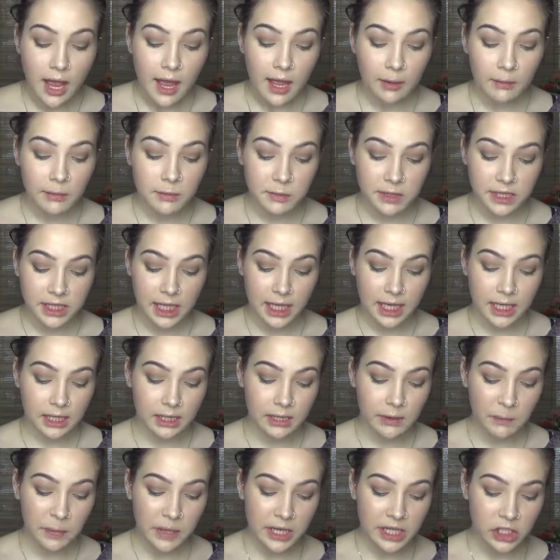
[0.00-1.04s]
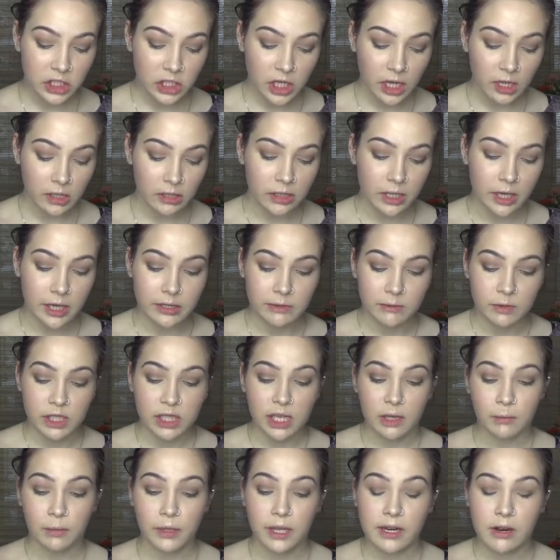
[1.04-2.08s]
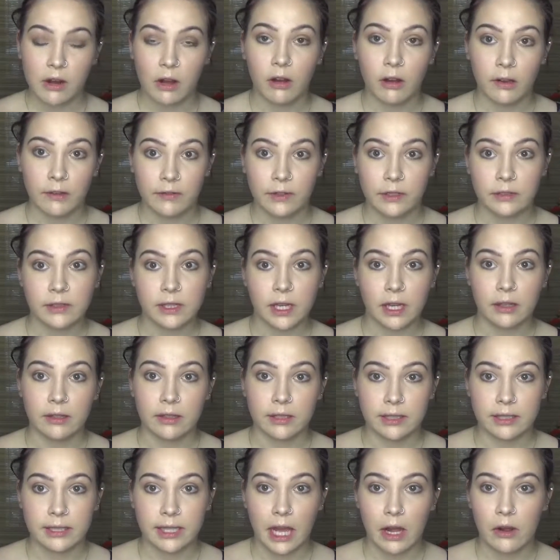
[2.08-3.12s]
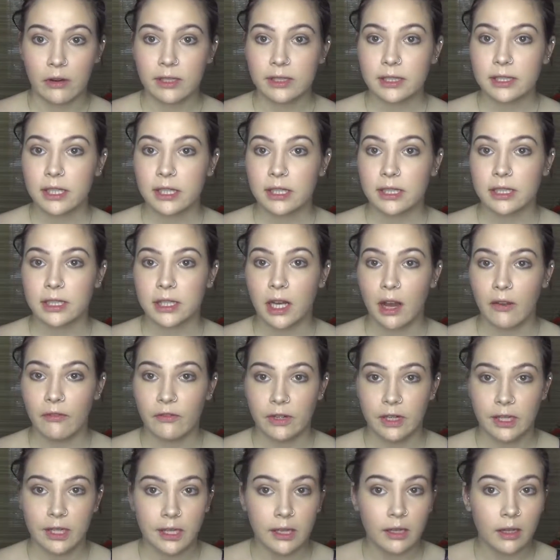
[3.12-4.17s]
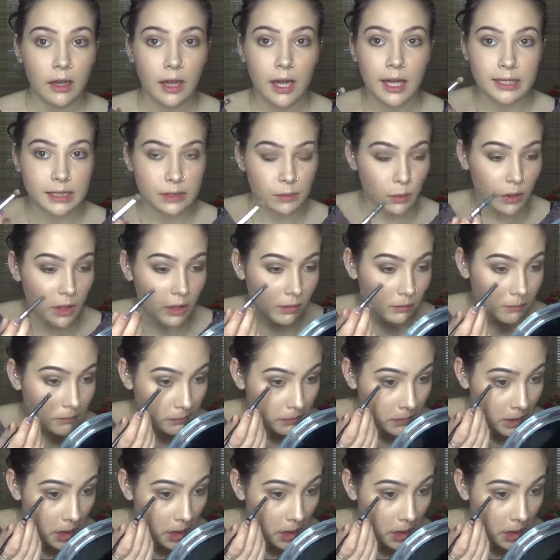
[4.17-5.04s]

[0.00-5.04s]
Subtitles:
I'm going to be taking the peach color, and I'm just going to blend all of those colors out. It's going to soften it as well.